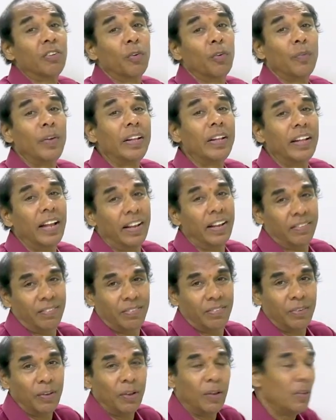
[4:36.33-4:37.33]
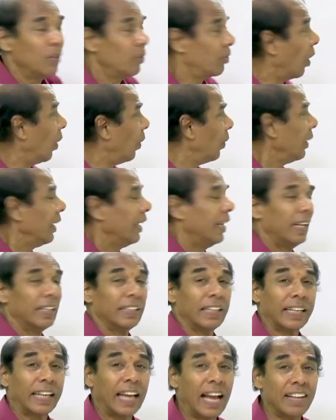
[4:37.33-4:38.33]
with s. So, in the
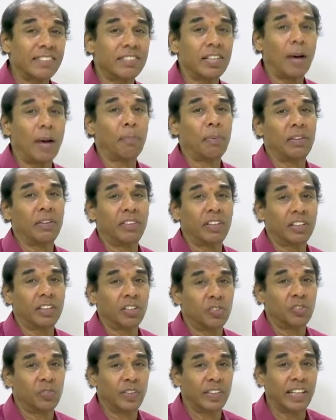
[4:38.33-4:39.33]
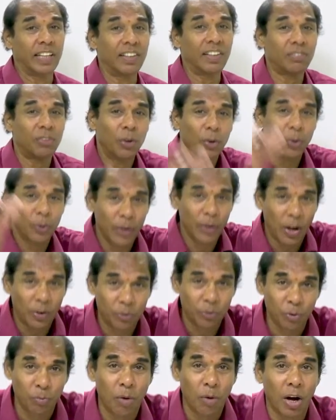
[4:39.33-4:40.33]
case of present tense with s, we have to
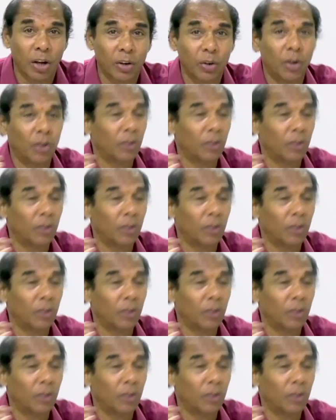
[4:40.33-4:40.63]
borrow